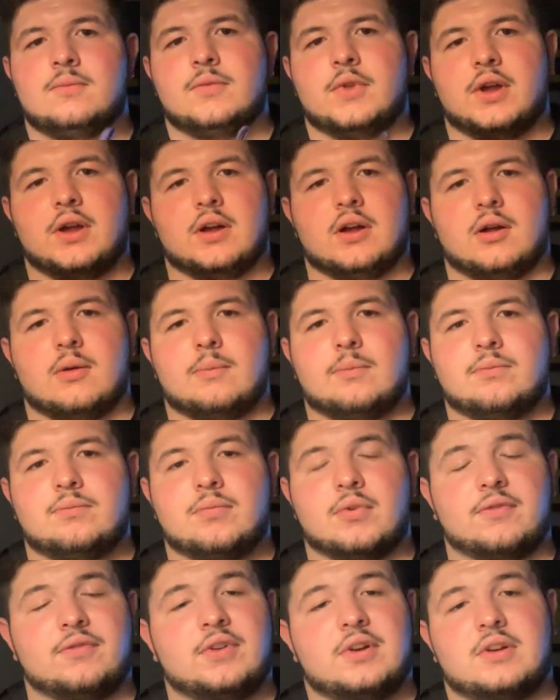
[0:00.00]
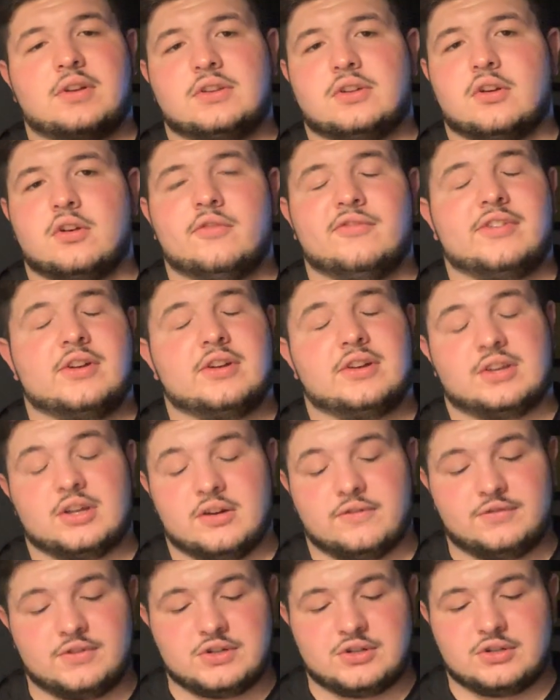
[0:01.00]
um, but very dope, very
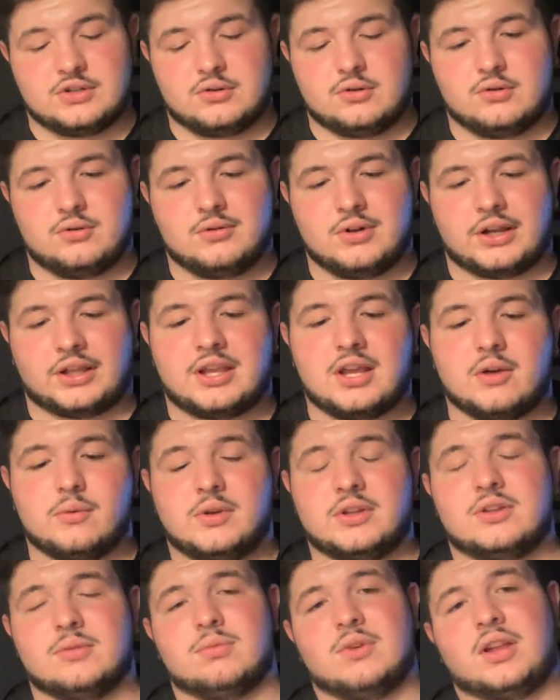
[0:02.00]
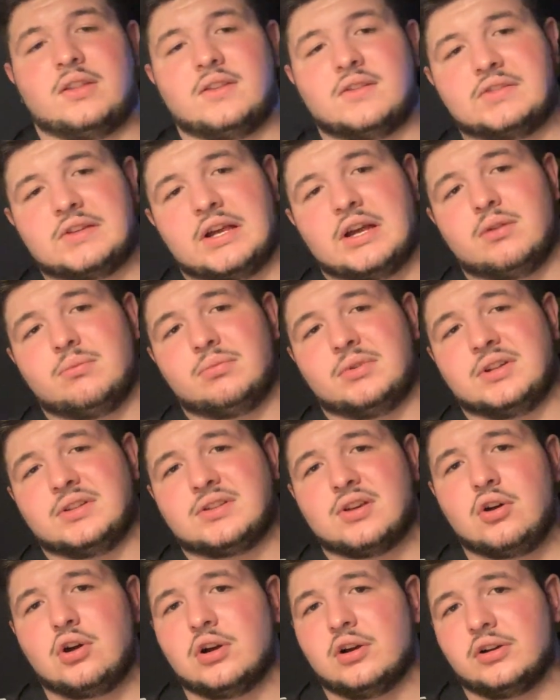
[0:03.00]
comfy shoe. I can't wait to break these out, but it's
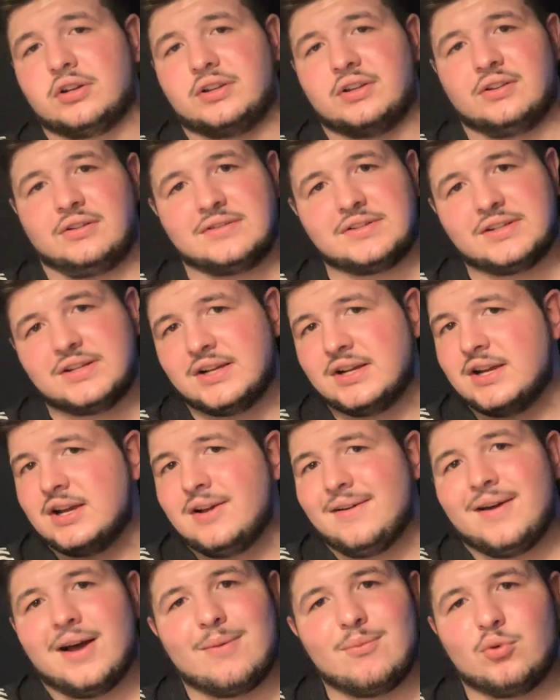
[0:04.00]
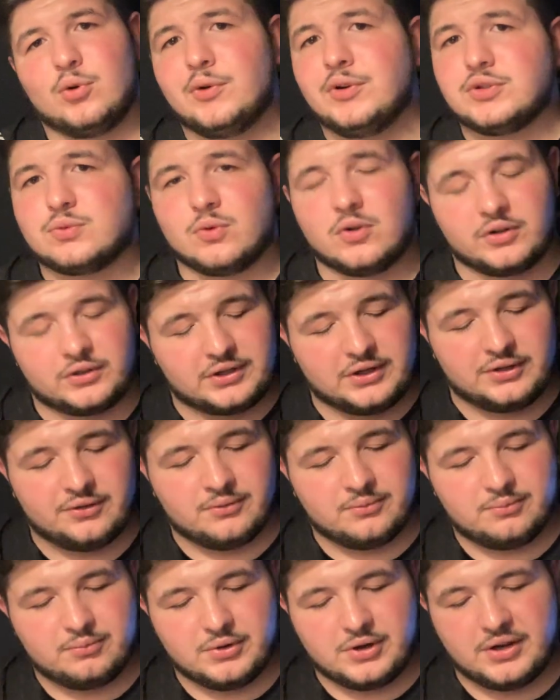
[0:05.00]
hard because I'm always working.
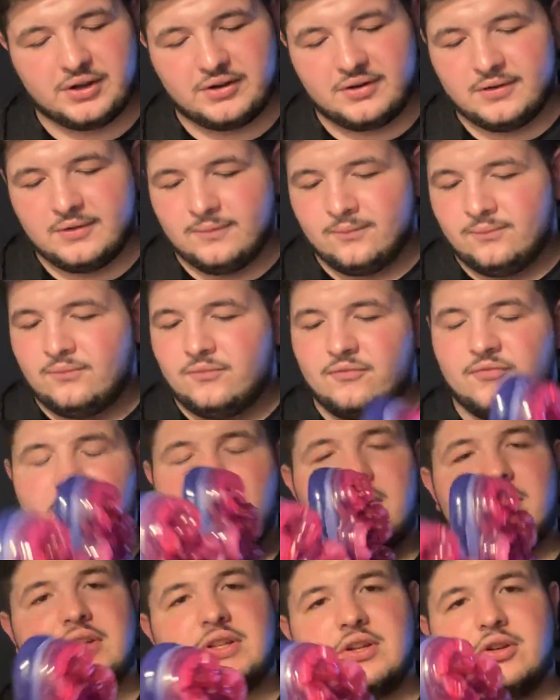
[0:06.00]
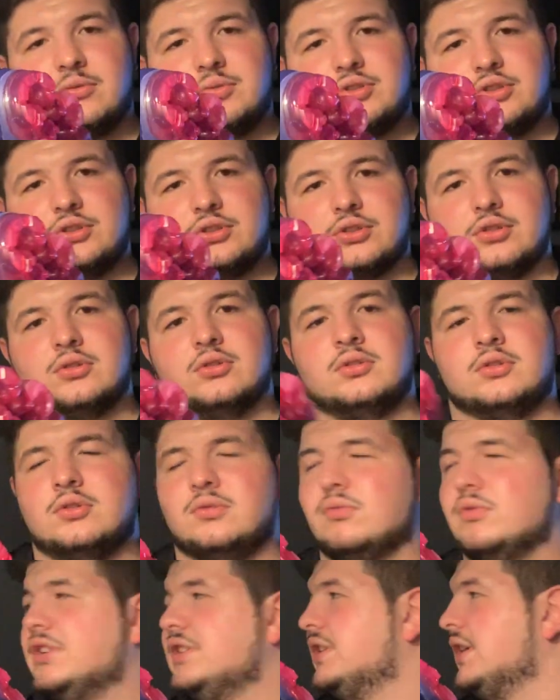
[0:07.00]
But very dope shoe.
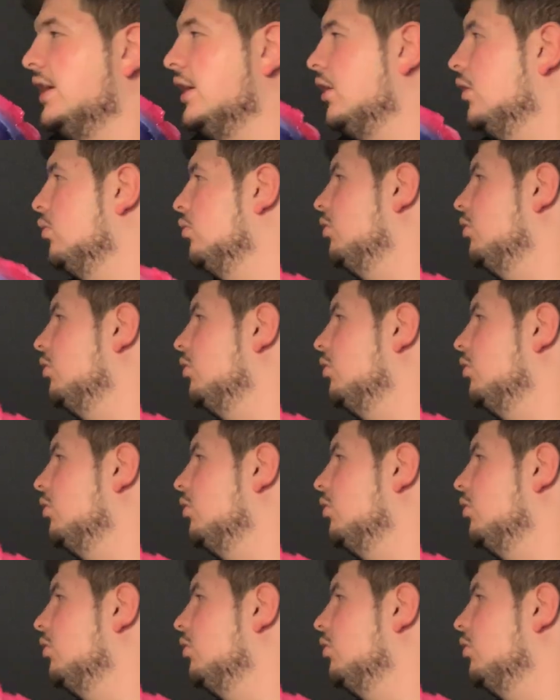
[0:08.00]
Retail